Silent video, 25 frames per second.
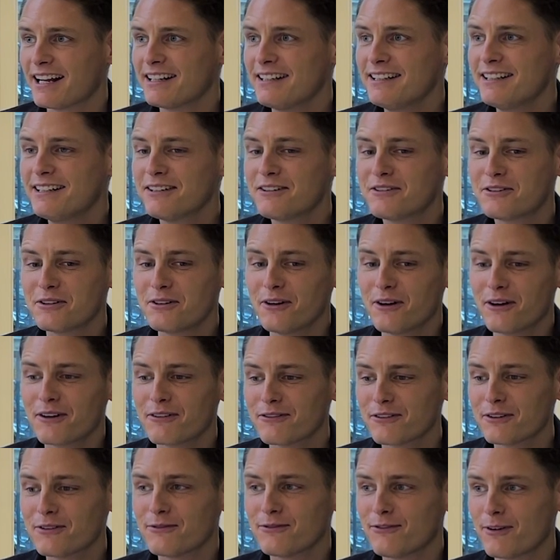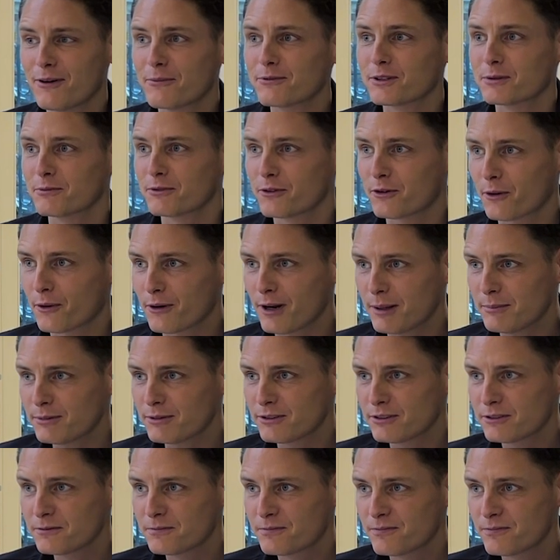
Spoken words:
I needed to learn from some grown-ups.